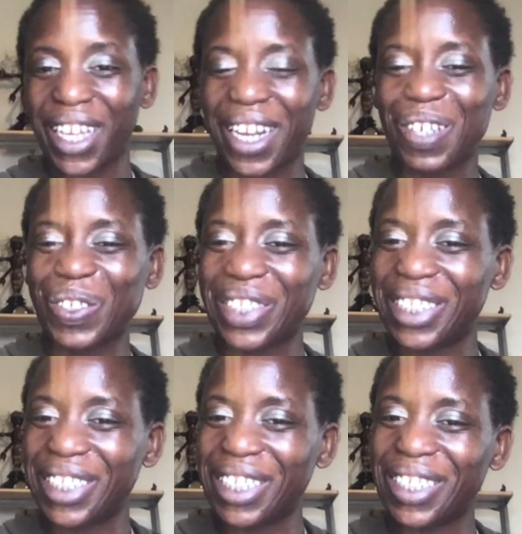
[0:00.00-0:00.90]
and I will
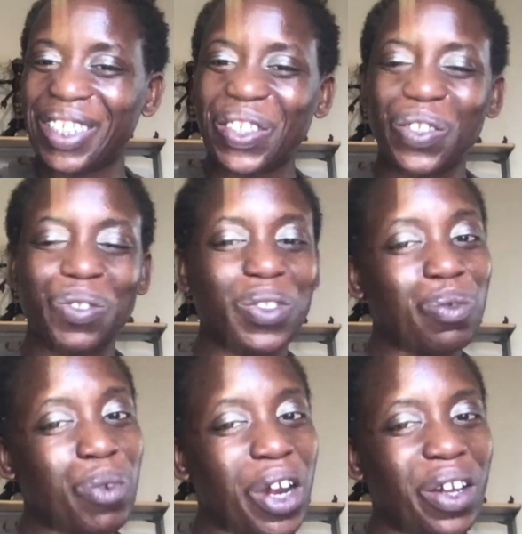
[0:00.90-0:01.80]
see you
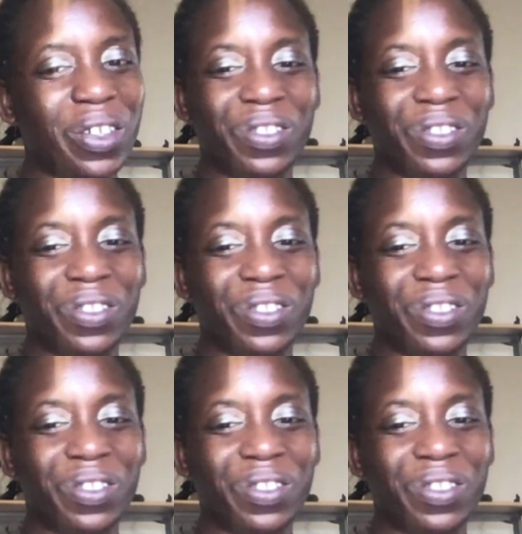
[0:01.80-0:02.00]
tomorrow.